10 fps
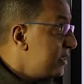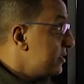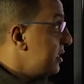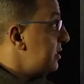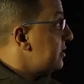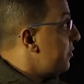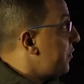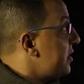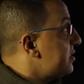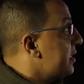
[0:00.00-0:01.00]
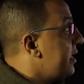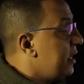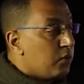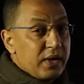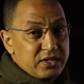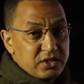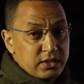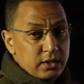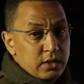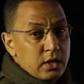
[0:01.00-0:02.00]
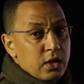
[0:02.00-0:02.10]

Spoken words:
This is the first degree equation.